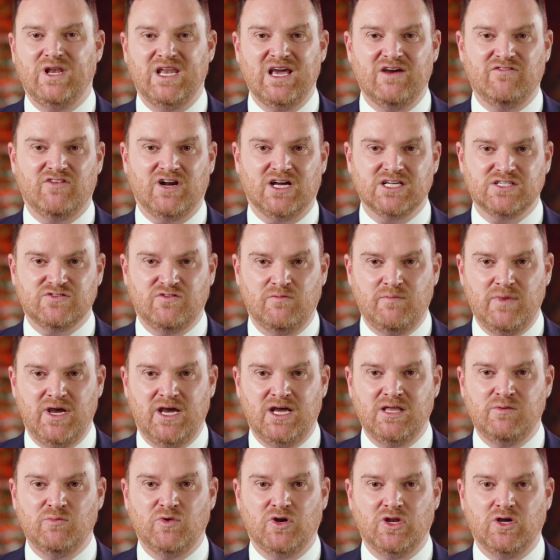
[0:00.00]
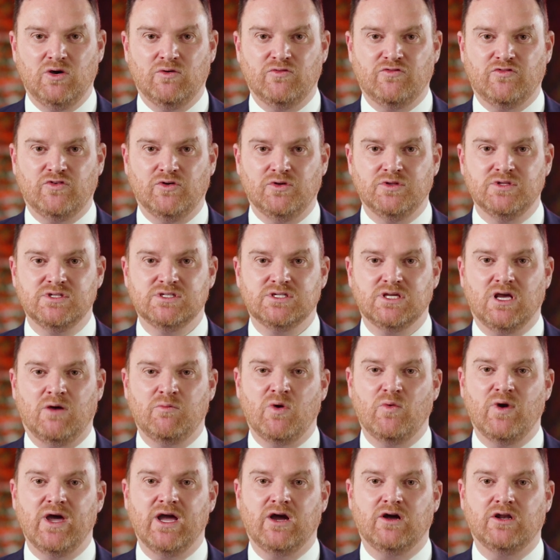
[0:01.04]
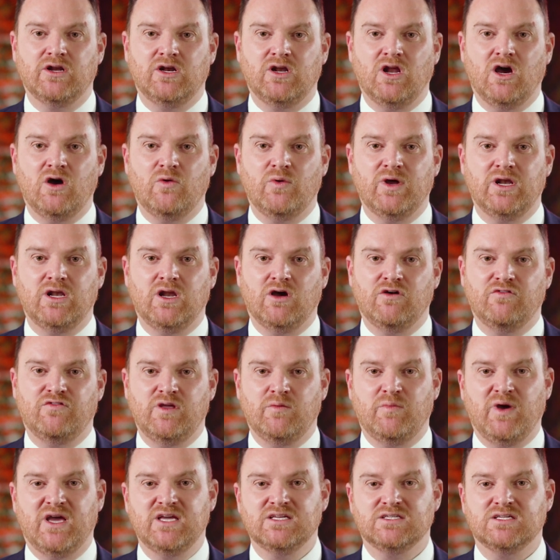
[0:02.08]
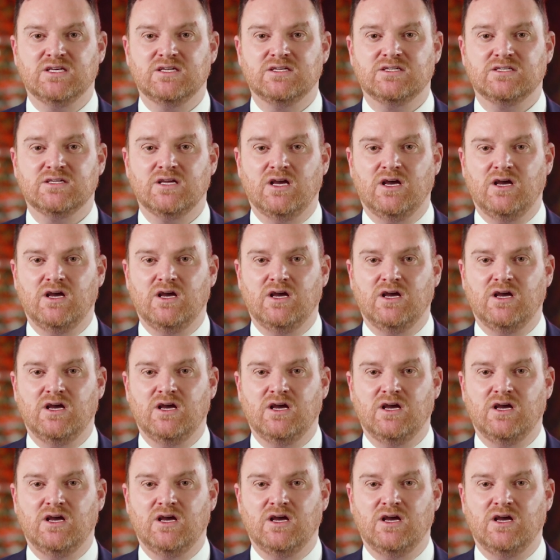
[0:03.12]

We never ask for any money up front and we work on a no-win, no-fee basis,